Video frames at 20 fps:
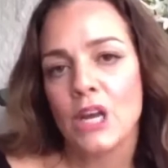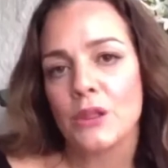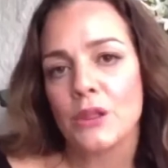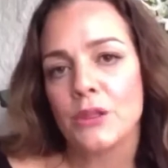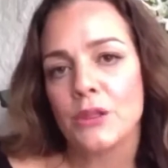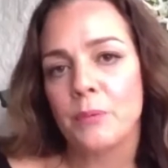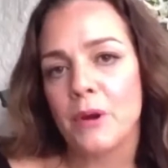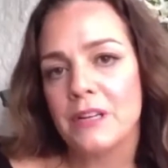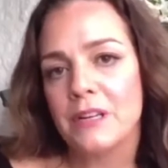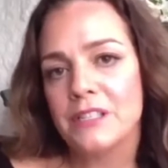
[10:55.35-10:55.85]

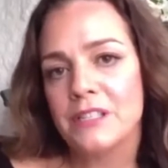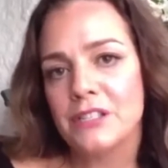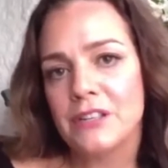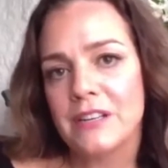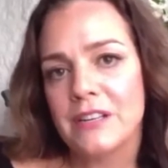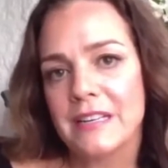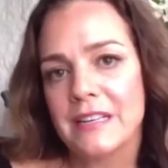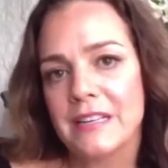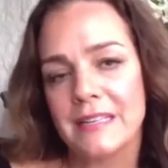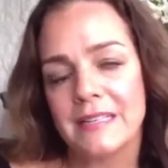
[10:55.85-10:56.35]
The
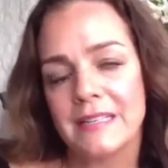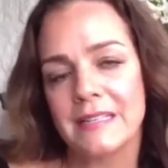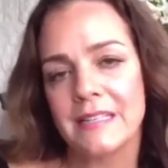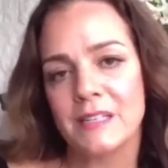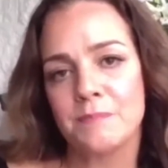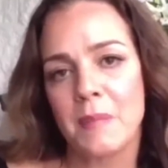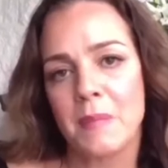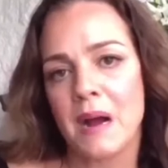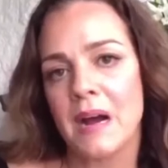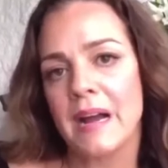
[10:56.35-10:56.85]
bronzer
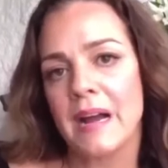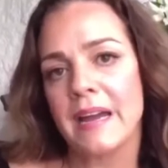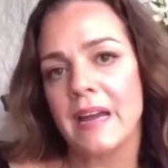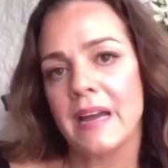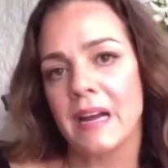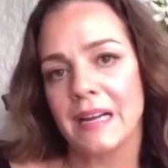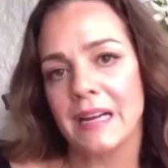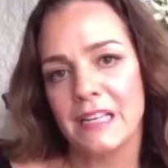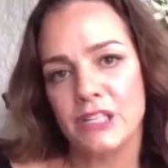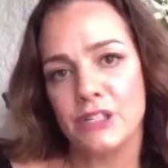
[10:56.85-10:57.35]
is
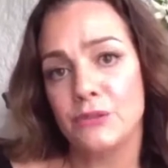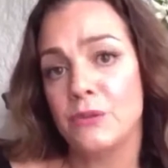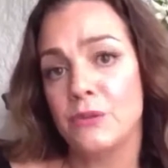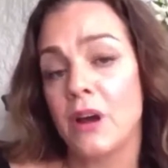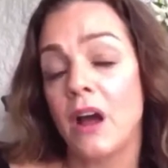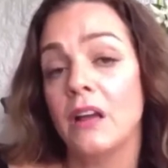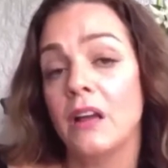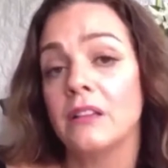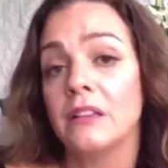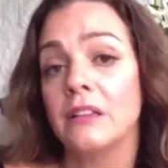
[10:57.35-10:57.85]
I do
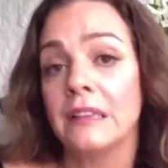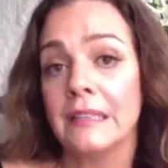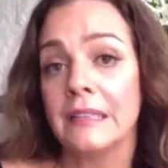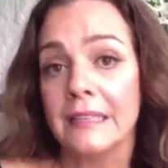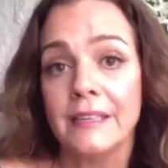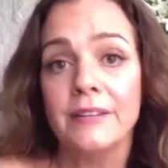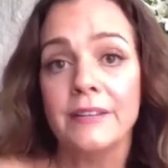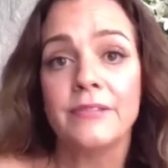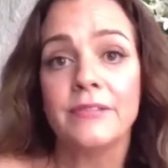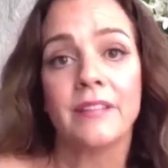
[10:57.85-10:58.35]
not
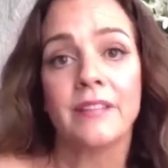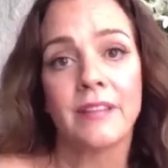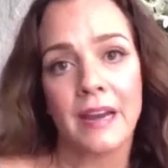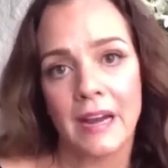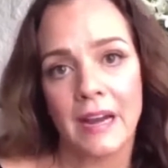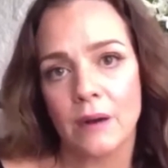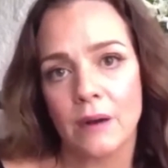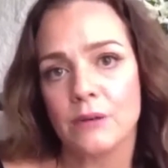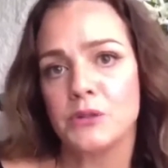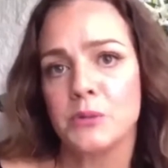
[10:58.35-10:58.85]
leave the
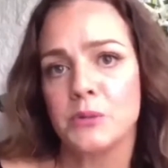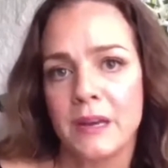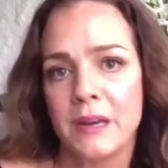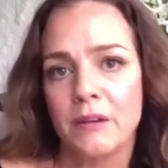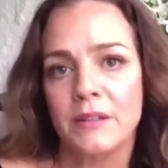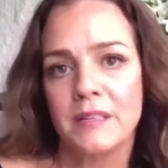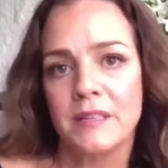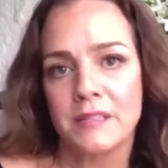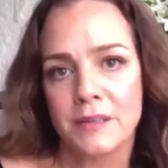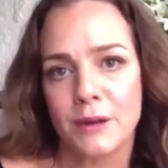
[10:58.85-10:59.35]
house
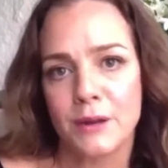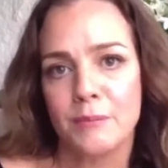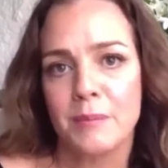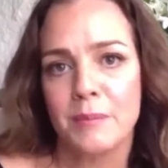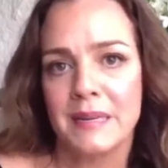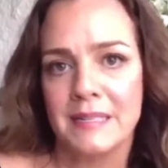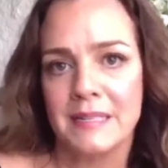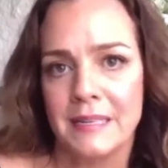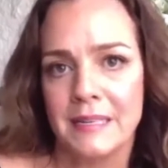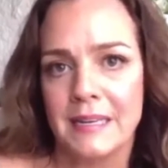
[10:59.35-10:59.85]
without this on
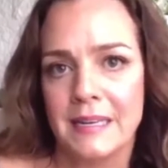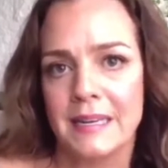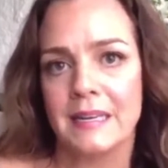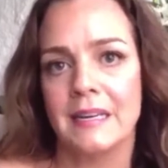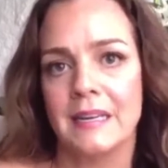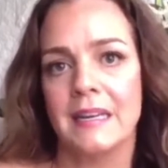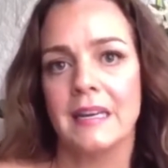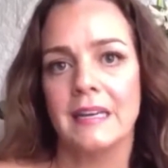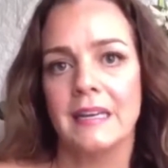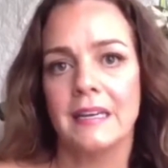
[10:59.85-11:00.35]
my
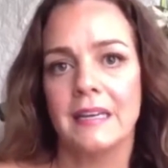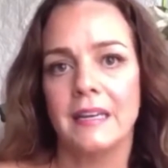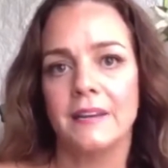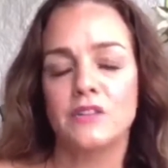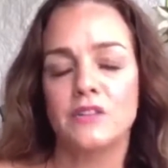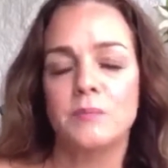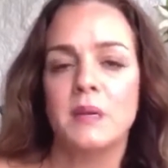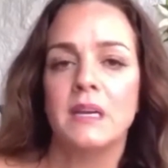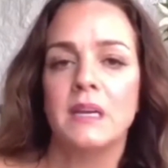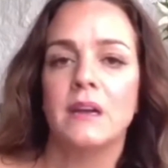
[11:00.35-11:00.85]
skin. It
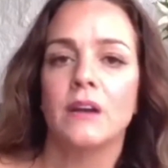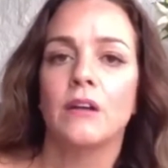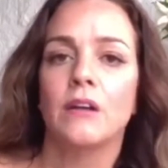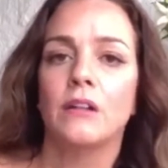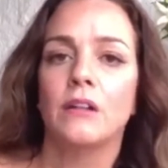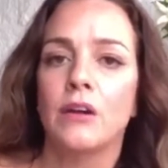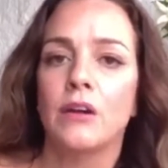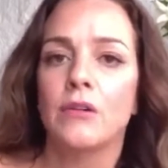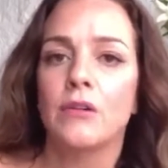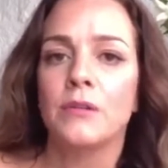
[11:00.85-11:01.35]
gives me a
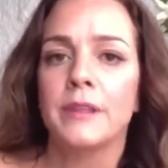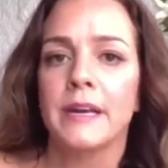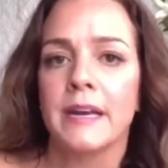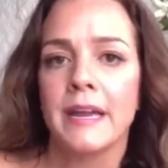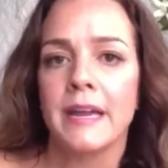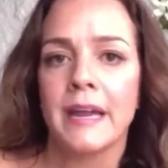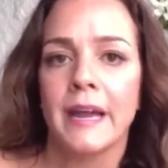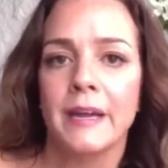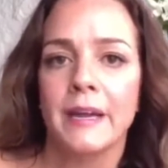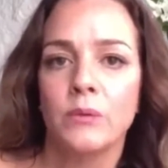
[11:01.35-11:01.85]
glow that I
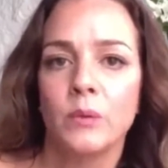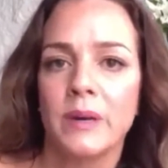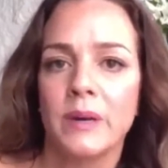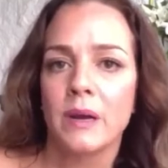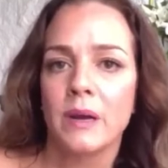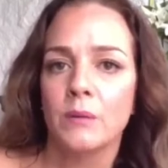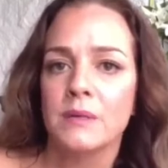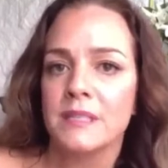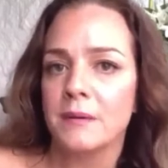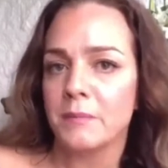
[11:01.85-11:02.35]
had
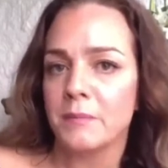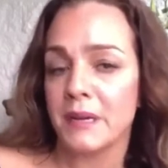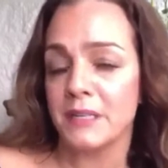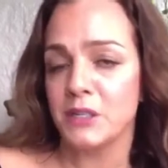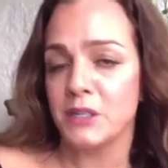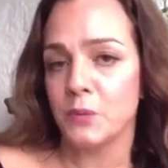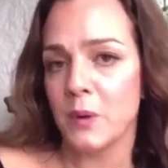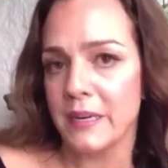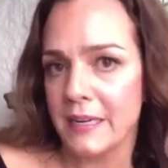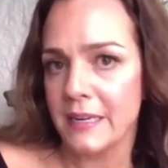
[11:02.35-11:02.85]
I was in my
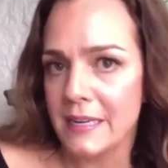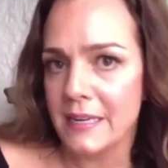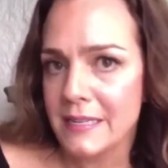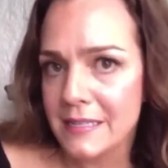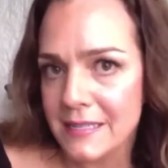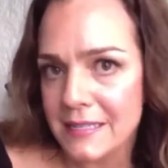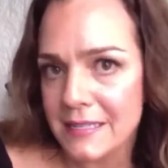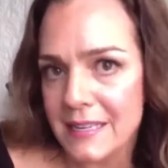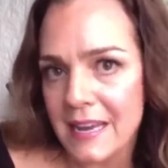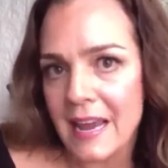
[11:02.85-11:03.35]

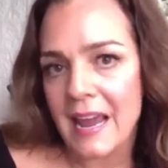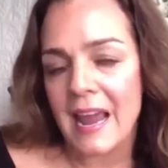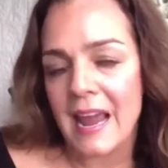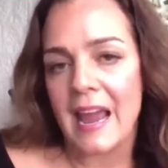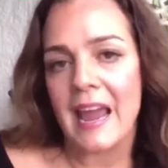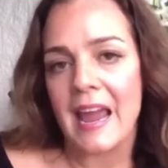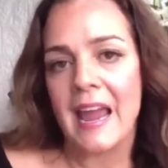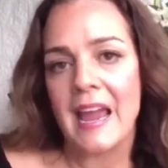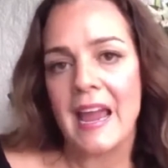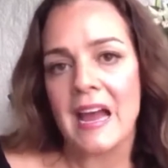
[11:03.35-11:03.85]
20s.
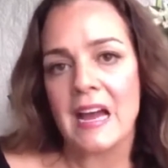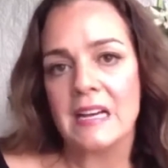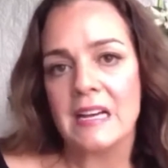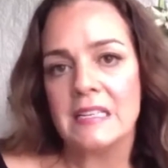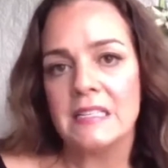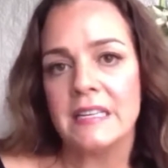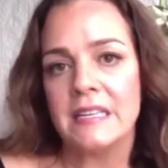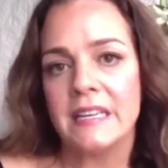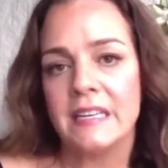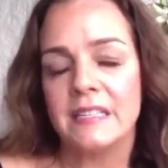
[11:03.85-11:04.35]

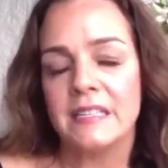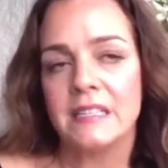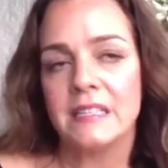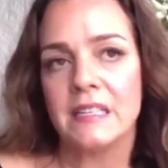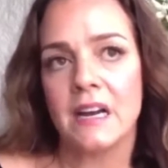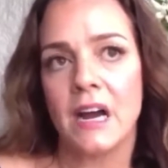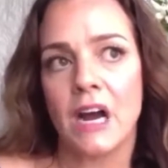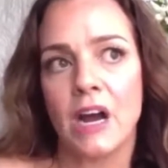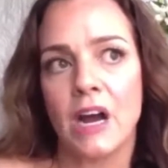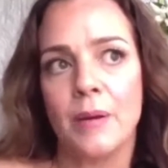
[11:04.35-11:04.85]
And it's
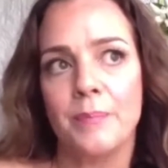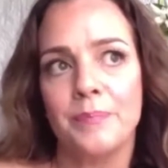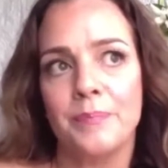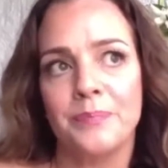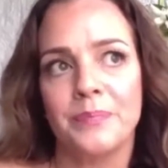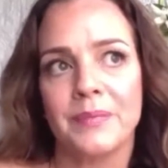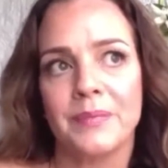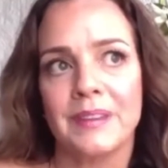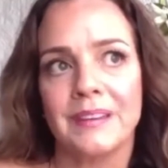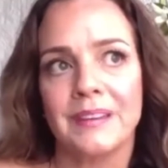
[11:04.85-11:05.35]

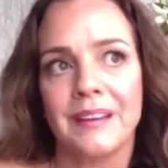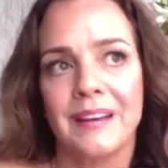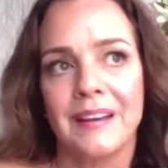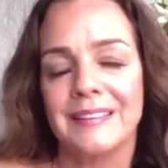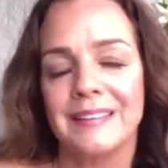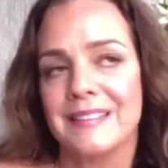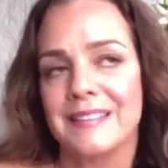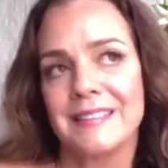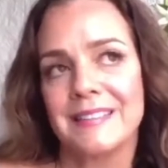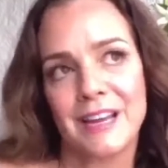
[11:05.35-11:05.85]

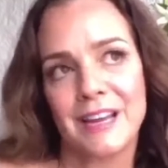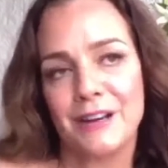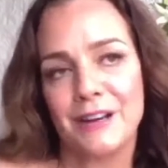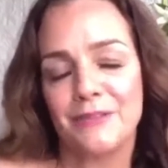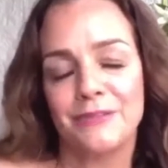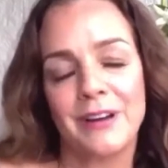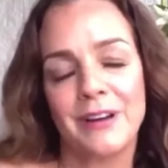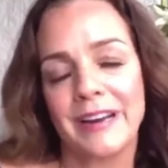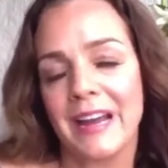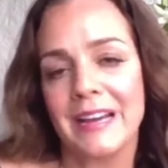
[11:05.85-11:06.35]
kind
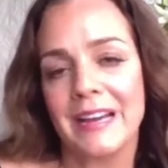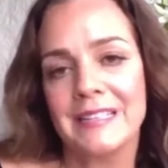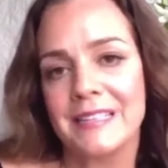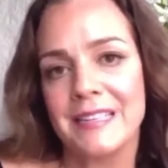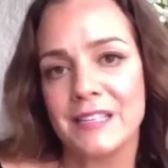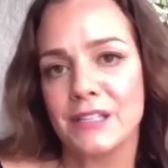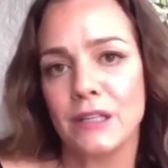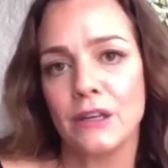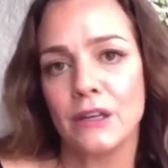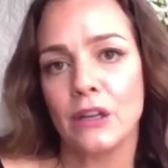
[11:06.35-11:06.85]
of funny. I say
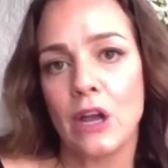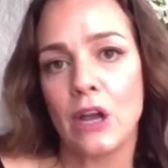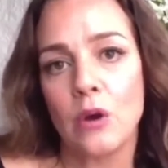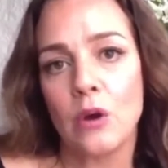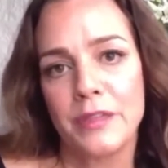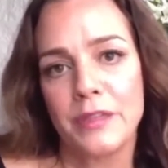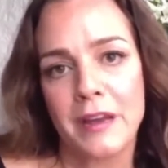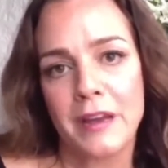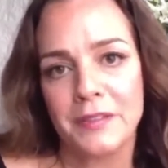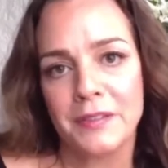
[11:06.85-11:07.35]
it's the glow
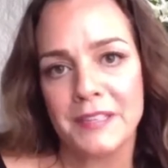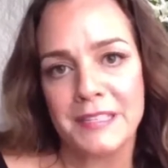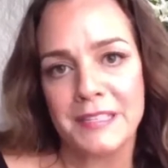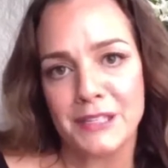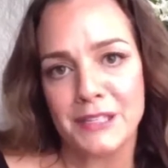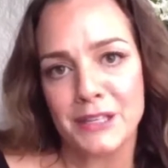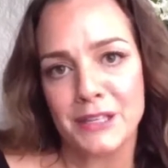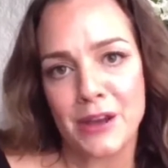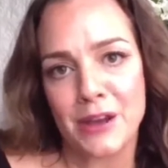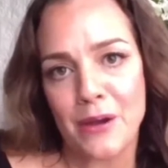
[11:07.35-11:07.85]
without the
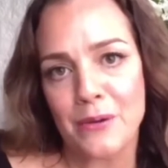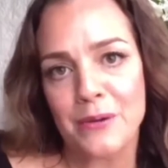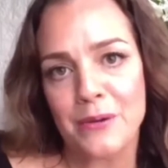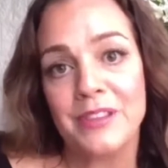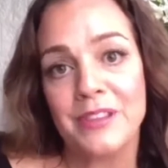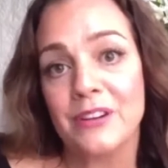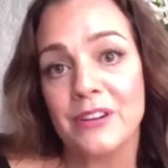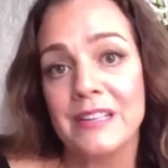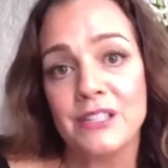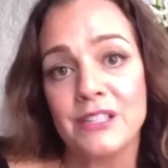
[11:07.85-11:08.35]
disco.
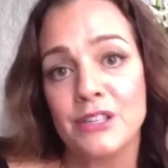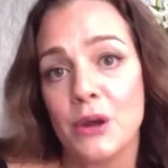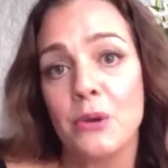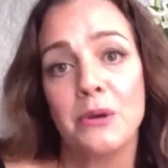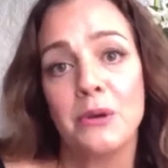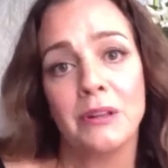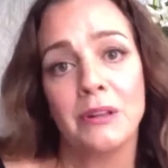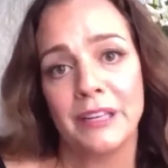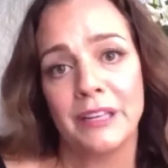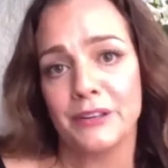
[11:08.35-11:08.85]
There is
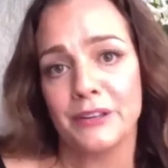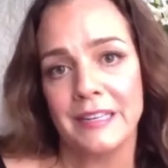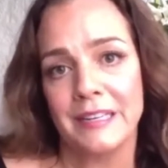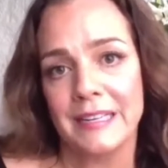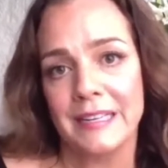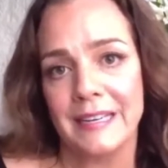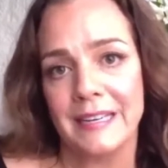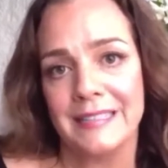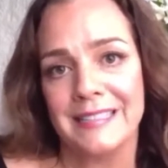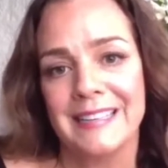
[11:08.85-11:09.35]
no glitter
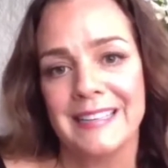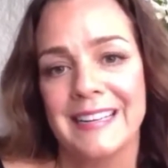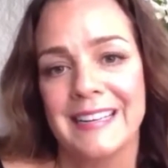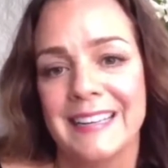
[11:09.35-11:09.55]
in it.